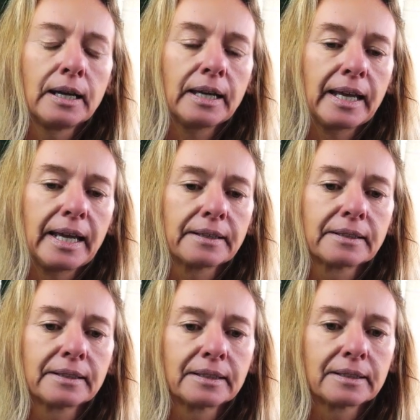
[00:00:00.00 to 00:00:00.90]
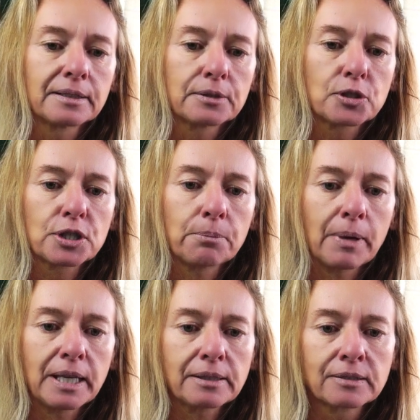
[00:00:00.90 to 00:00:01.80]
and she
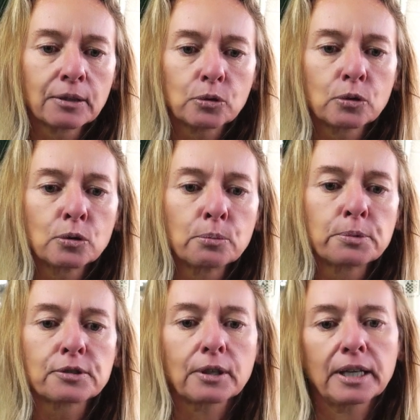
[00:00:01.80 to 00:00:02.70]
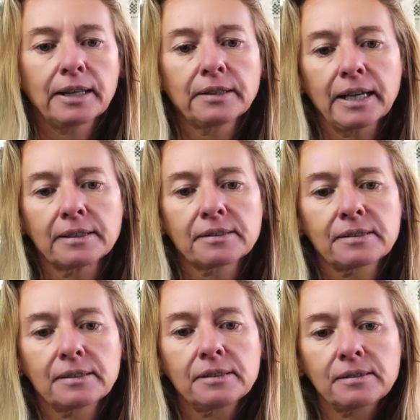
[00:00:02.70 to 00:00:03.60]
makes the tubes, and then
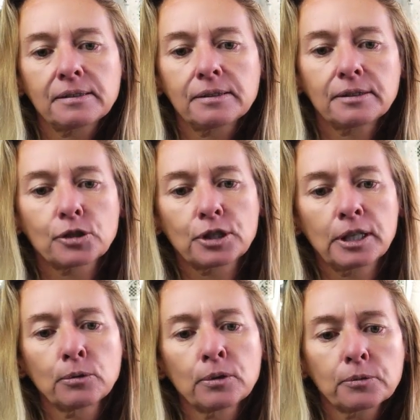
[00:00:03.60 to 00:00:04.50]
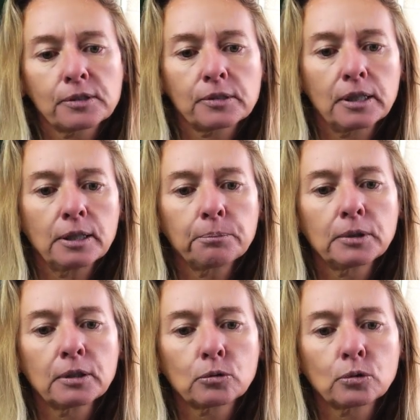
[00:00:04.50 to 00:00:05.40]
she seamed
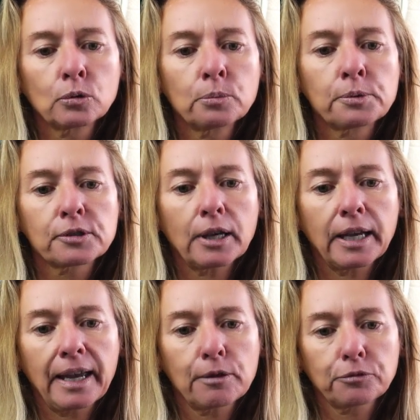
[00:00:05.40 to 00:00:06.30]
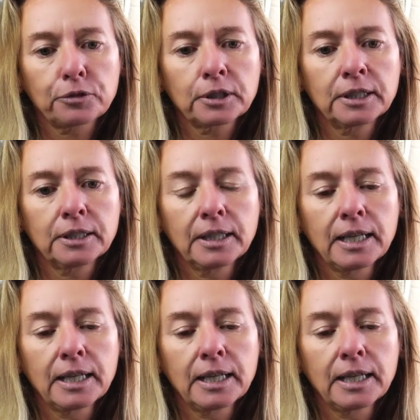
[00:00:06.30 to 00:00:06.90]
the tubes after